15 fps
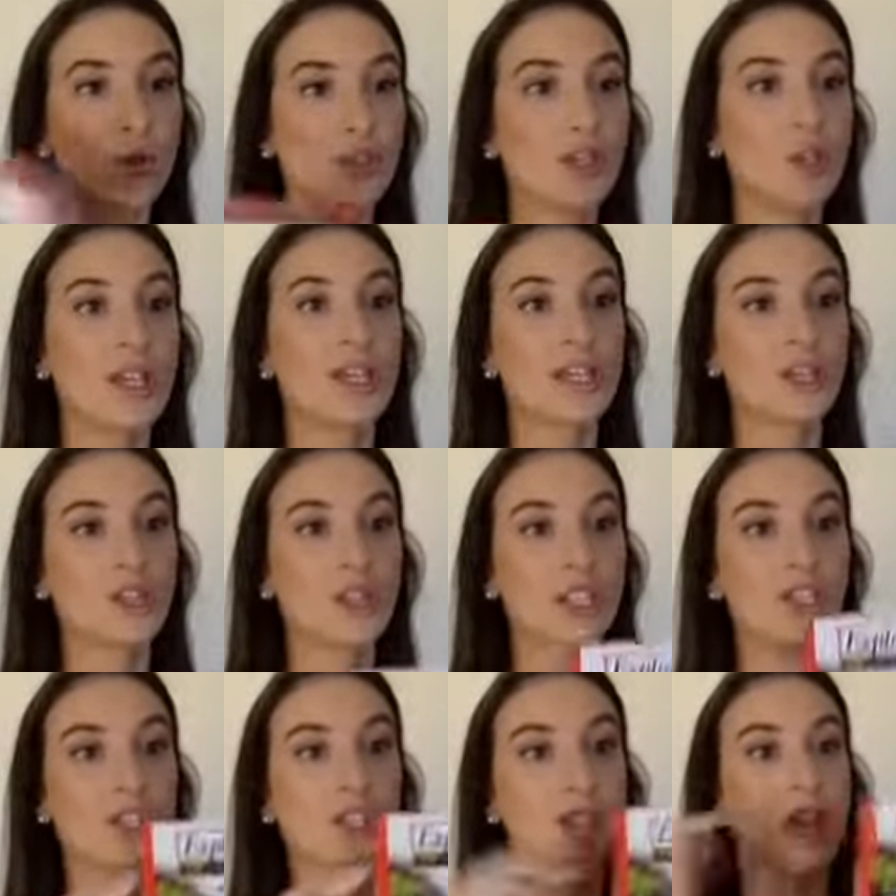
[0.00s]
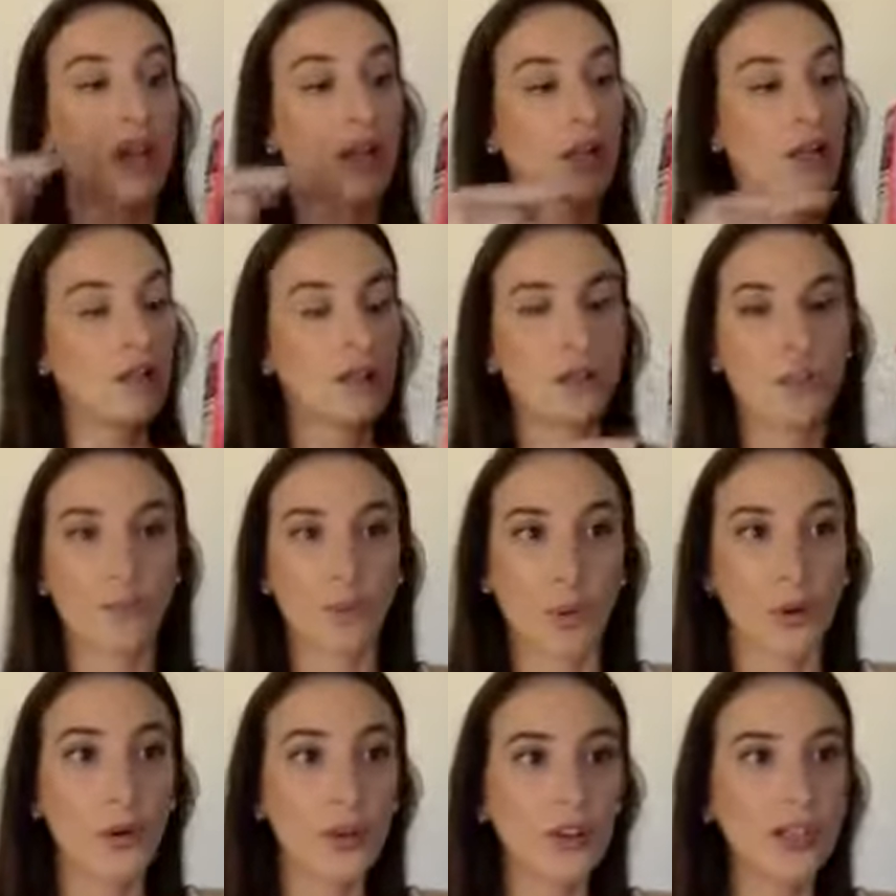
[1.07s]
You can literally just
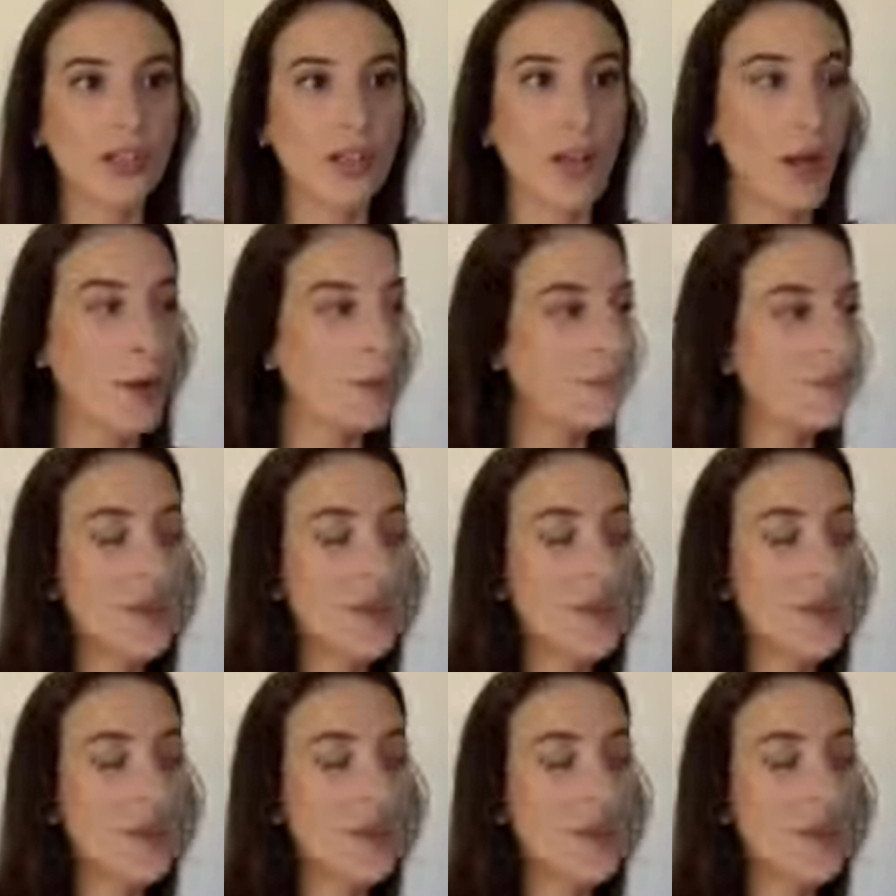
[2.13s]
boil this up,